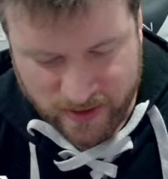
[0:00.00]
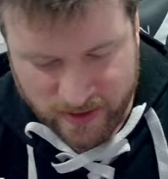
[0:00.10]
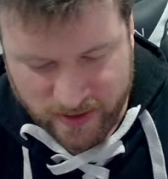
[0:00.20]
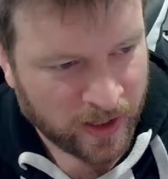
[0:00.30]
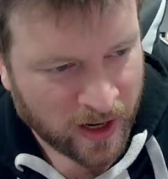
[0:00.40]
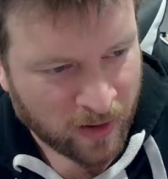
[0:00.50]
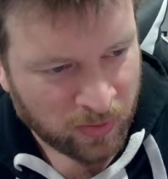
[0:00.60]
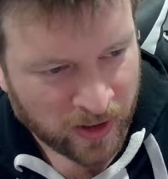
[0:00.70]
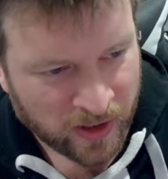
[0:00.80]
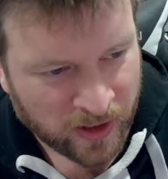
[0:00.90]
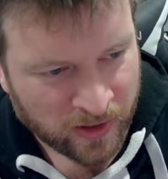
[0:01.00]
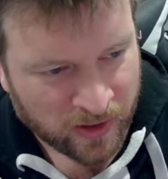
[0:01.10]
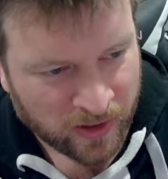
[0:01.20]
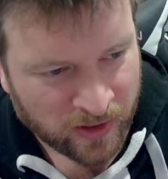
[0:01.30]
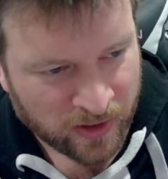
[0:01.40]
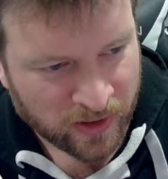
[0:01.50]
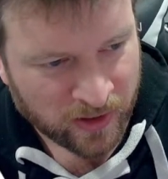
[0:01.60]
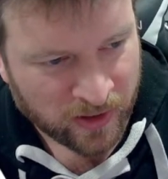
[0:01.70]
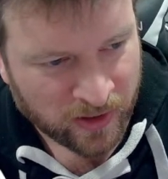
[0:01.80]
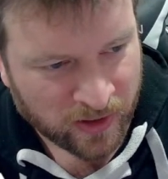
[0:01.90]
played, and I played it for like maybe an
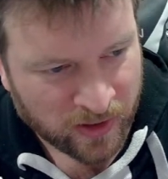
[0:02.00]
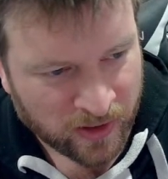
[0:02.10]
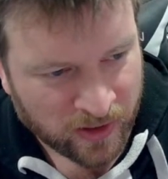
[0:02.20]
hour last